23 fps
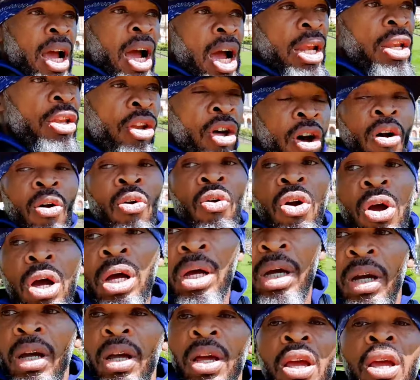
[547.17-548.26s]
And now,
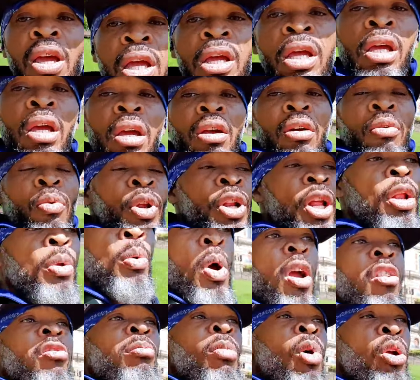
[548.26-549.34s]
we don't
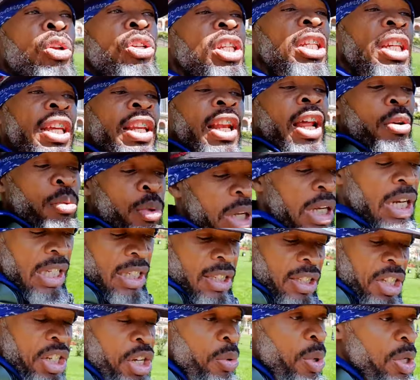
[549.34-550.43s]
know if Bunty Killer really
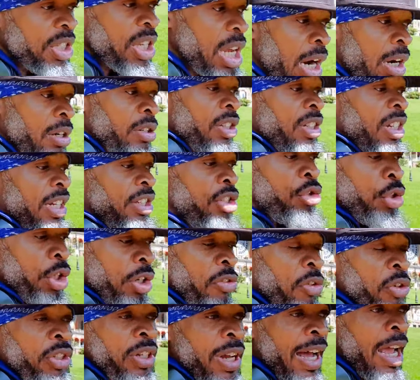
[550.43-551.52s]
serious or just a
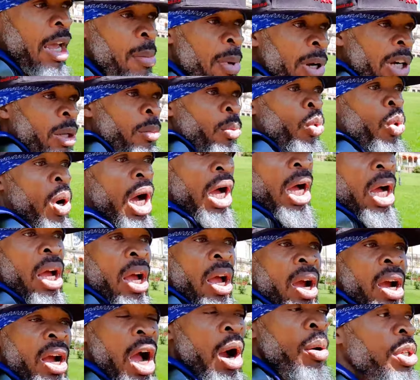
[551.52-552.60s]
trick Foota hype, like him go on.
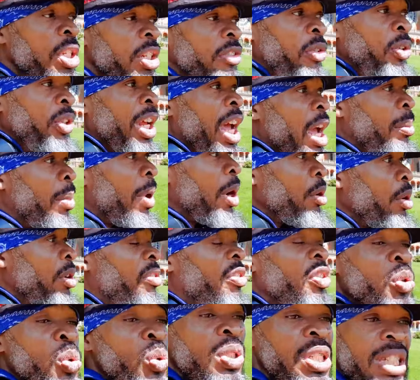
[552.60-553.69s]
Because with the Foota hype a
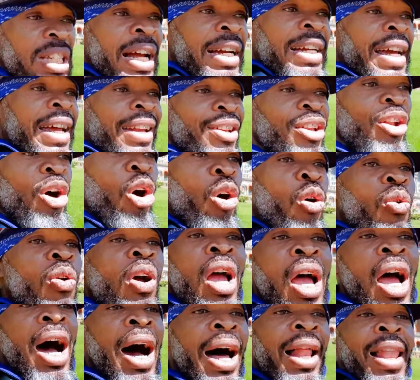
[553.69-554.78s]
review song, and
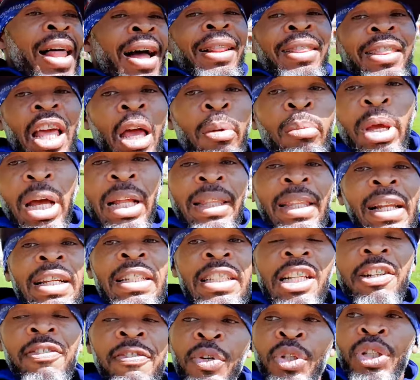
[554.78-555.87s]
now a long time I
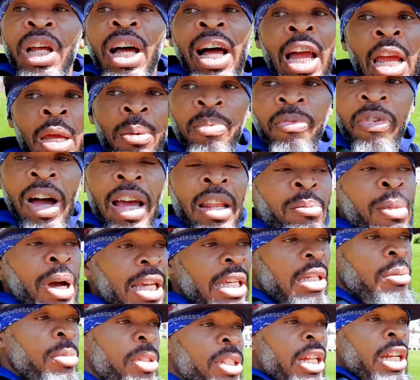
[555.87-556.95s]
tell the Foota hype find
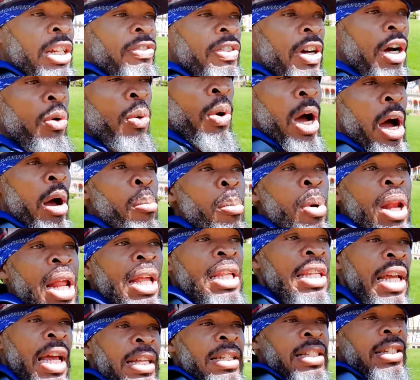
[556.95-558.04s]
back himself and want to
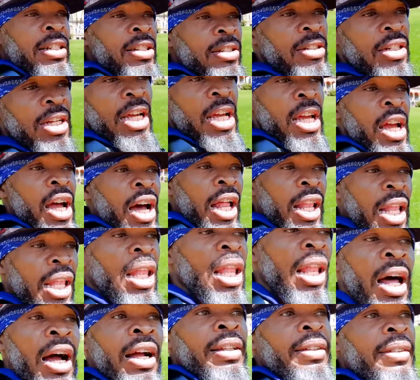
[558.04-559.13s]
apologize, you know. A
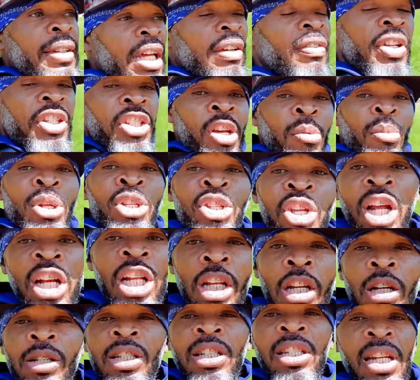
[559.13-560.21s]
long time, you check my
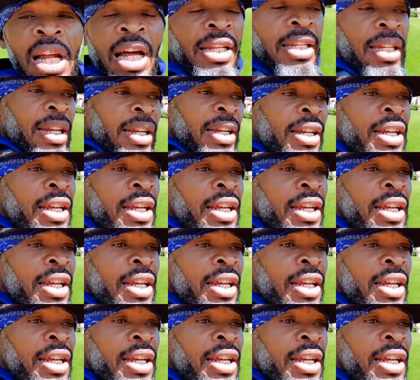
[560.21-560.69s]
channel, you see that?